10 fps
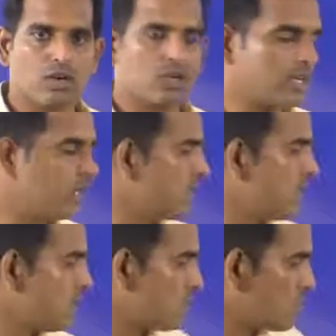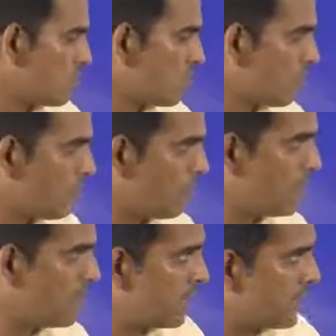Okay, so we will
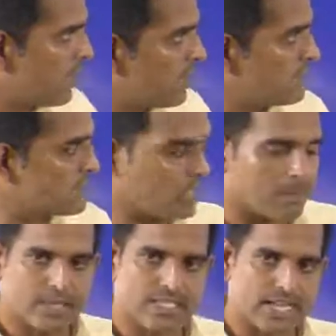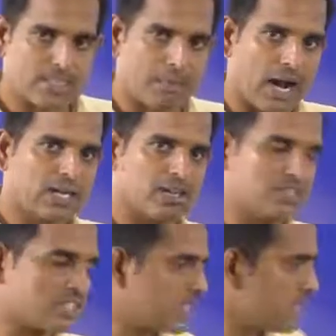be learning all these topics as part
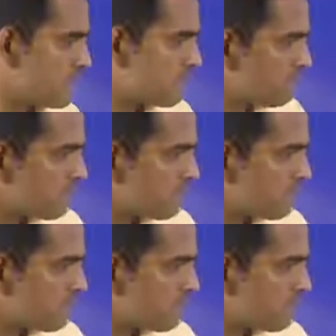of strings.